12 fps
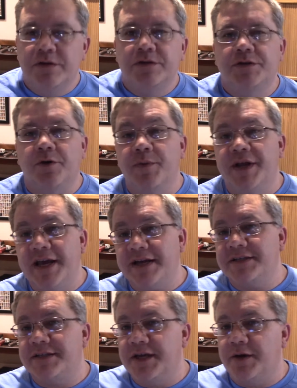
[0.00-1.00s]
So my
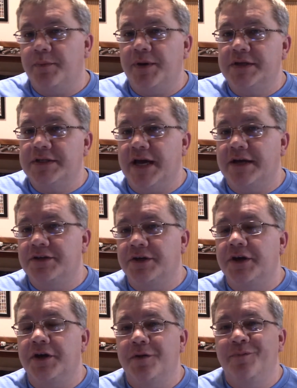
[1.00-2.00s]
next tip is
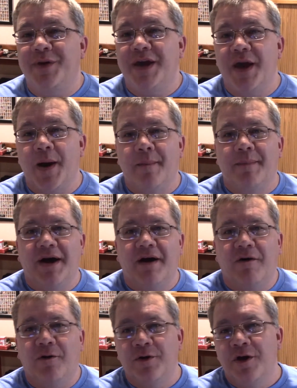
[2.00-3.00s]
actually going to be
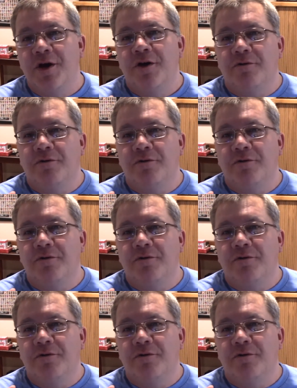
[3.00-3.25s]
about